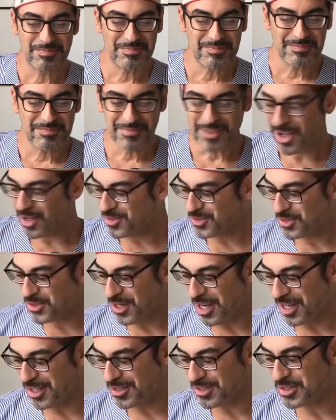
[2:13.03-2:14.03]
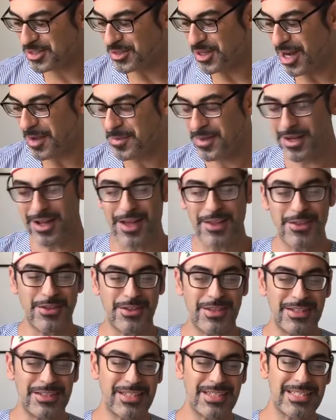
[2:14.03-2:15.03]
not sure how to describe it other
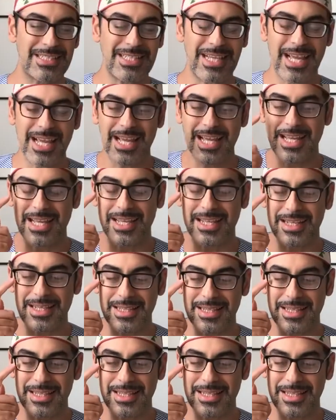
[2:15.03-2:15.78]
than to say